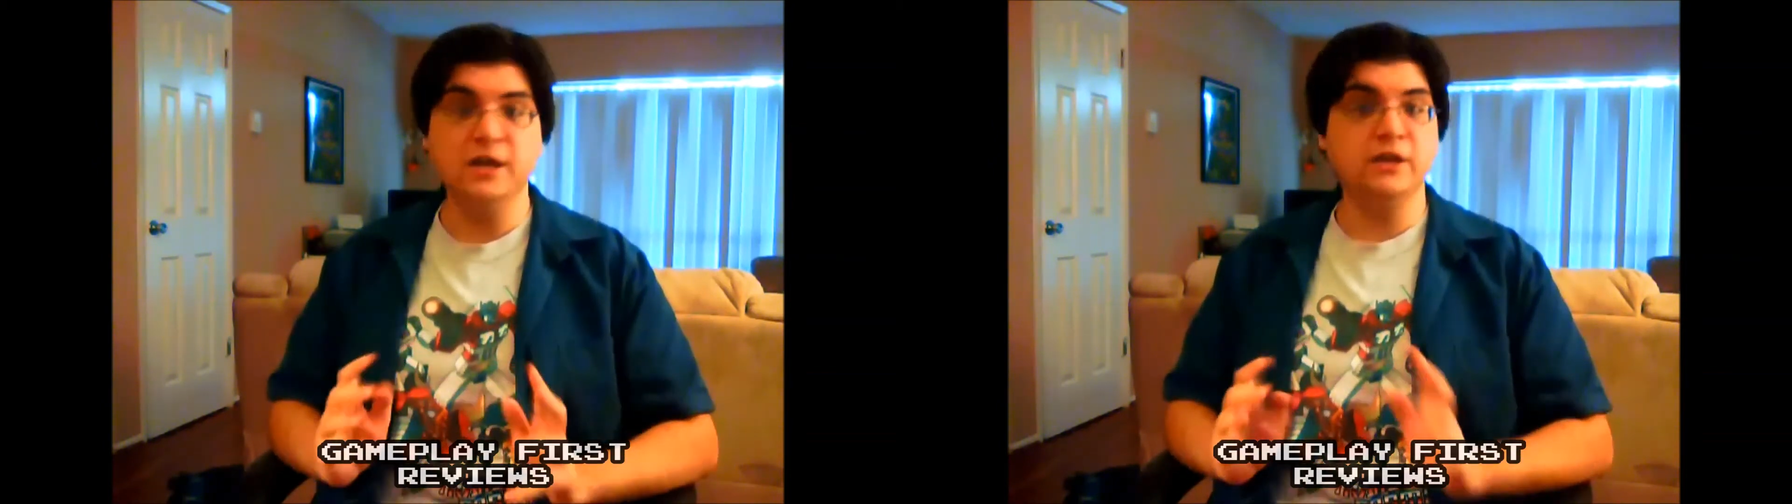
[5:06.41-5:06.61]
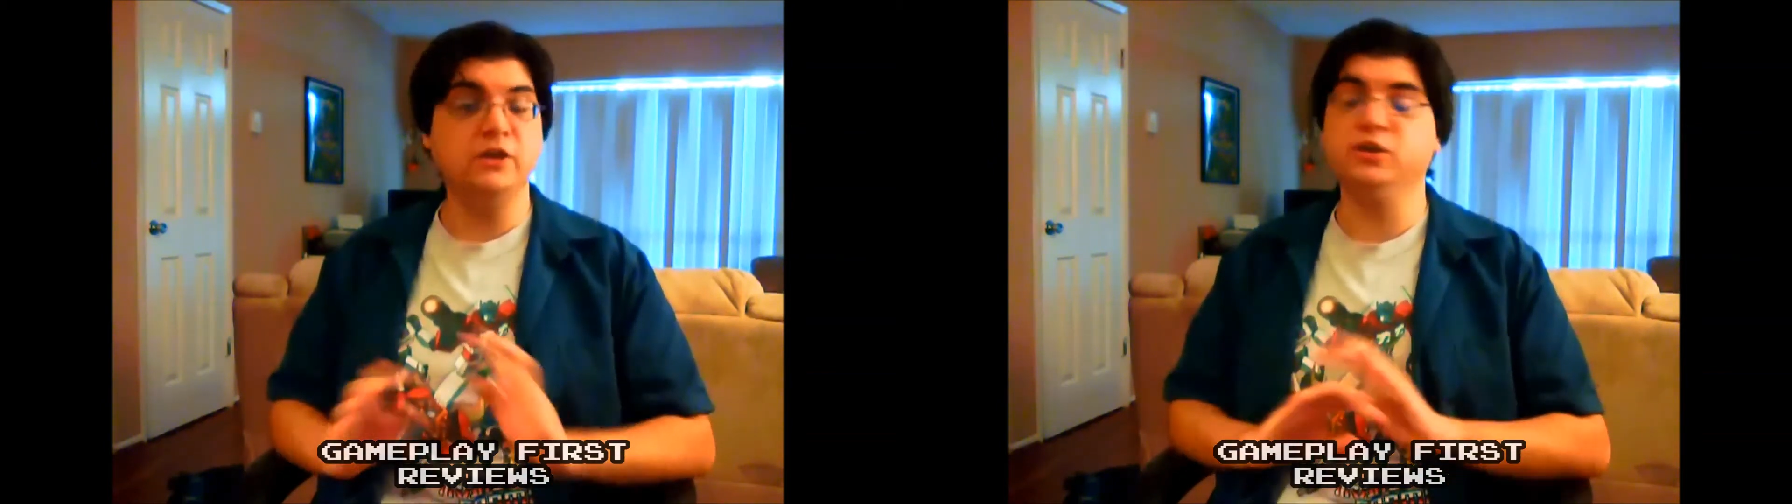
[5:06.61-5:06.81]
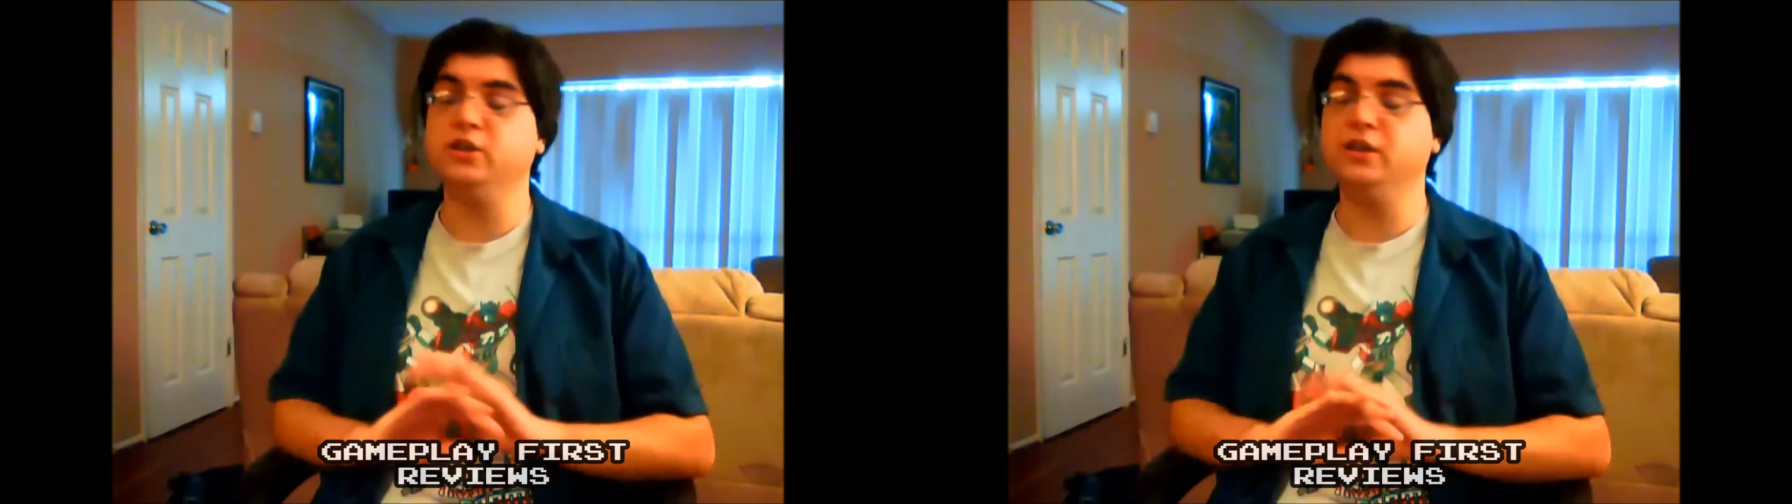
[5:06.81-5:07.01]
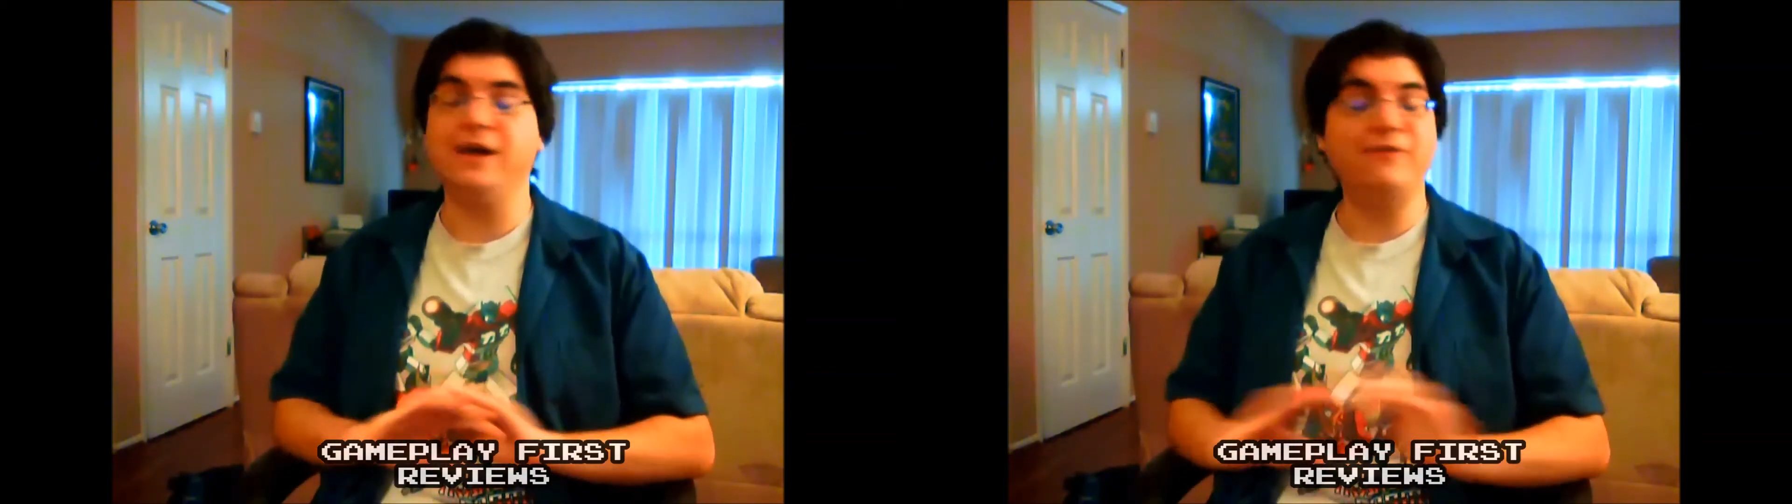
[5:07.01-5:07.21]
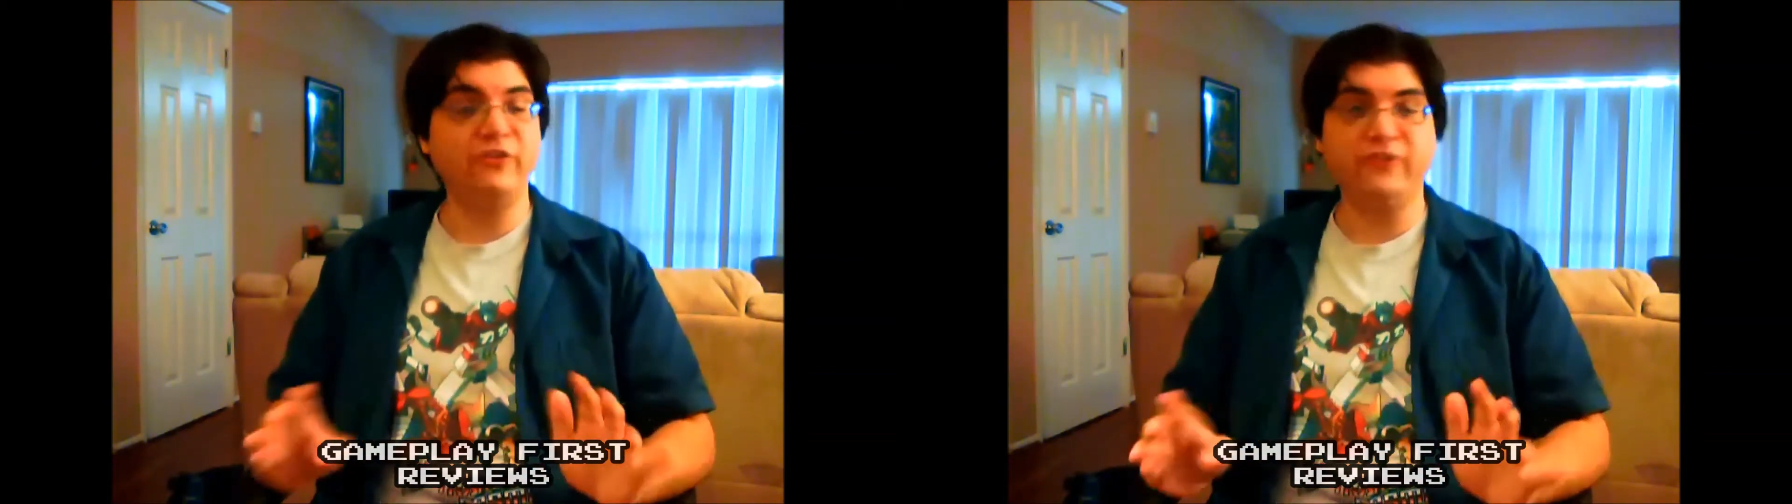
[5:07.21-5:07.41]
you'll
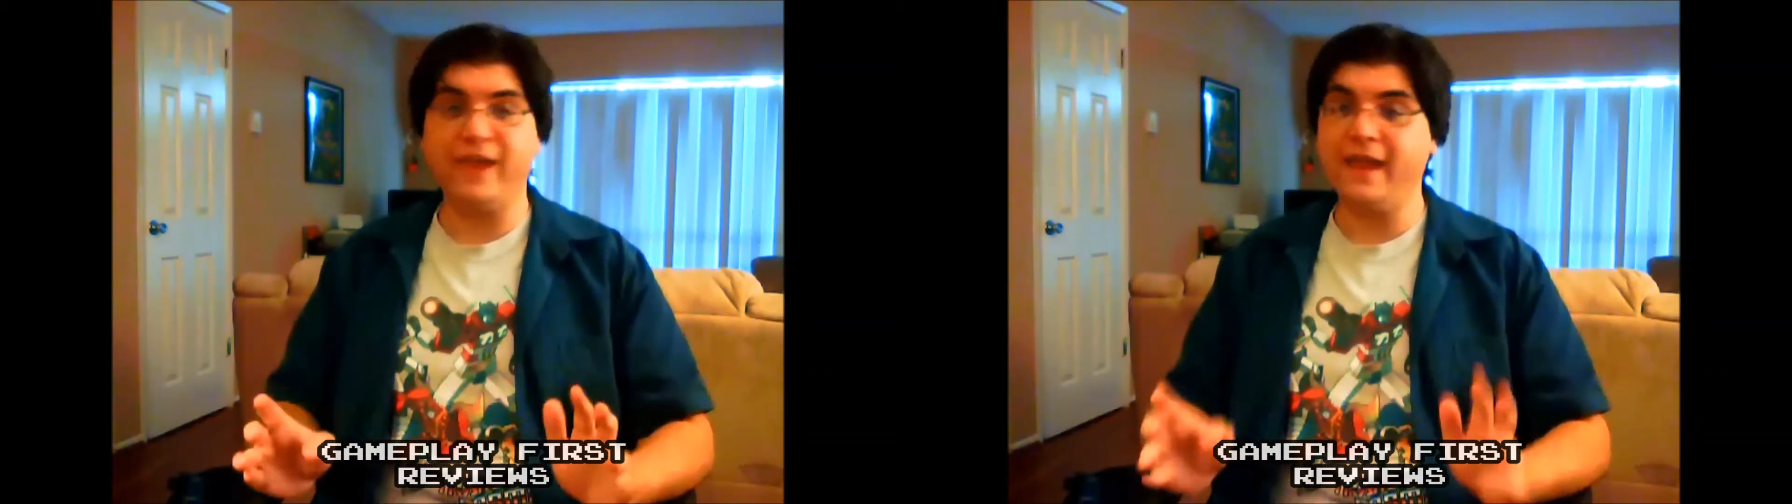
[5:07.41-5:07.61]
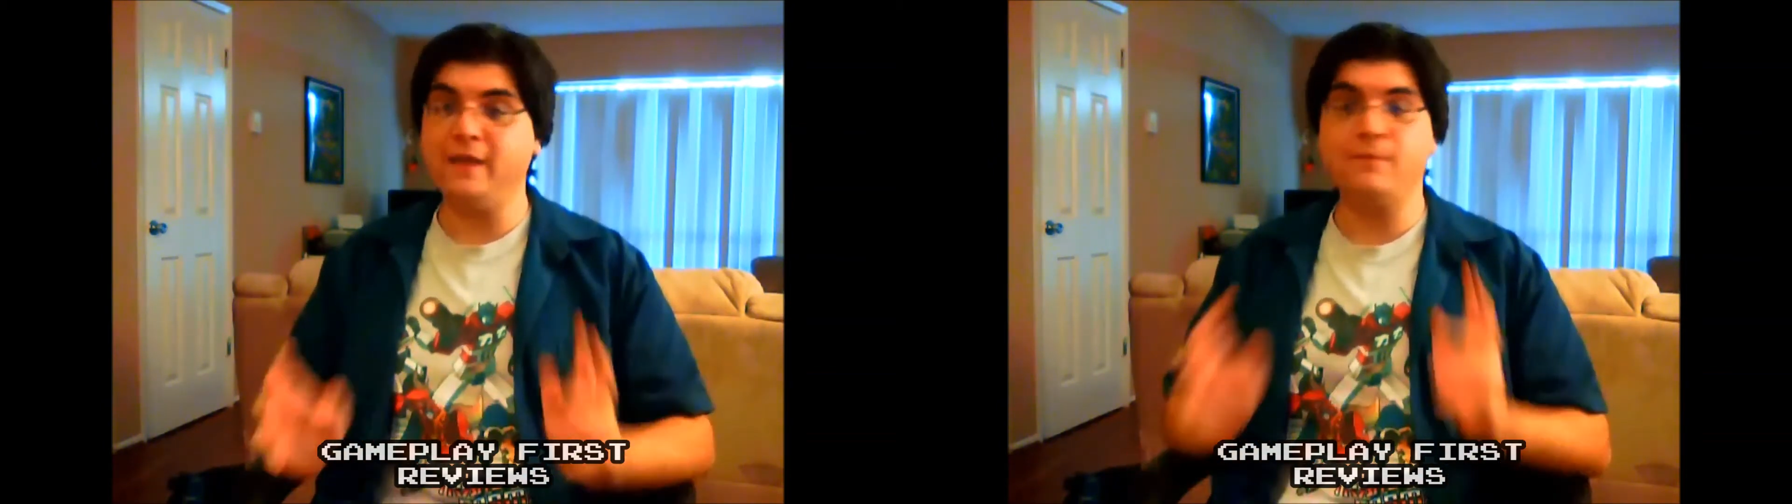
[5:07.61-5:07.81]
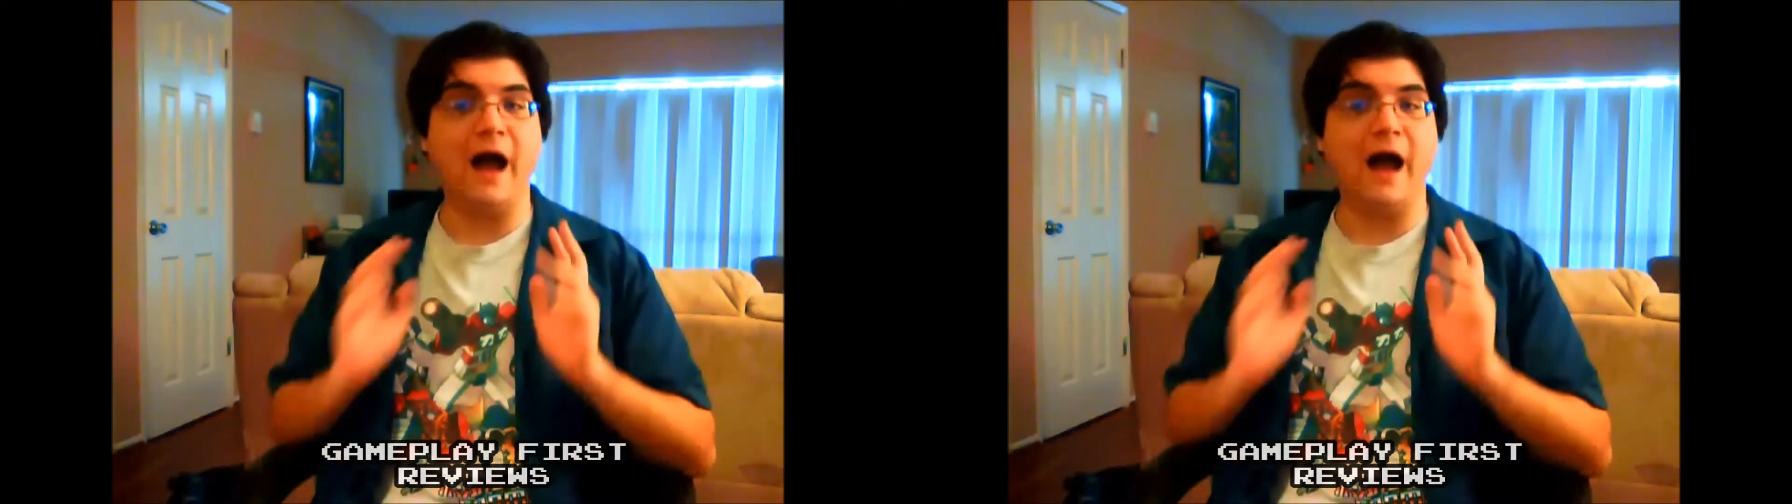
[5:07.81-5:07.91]
love this game.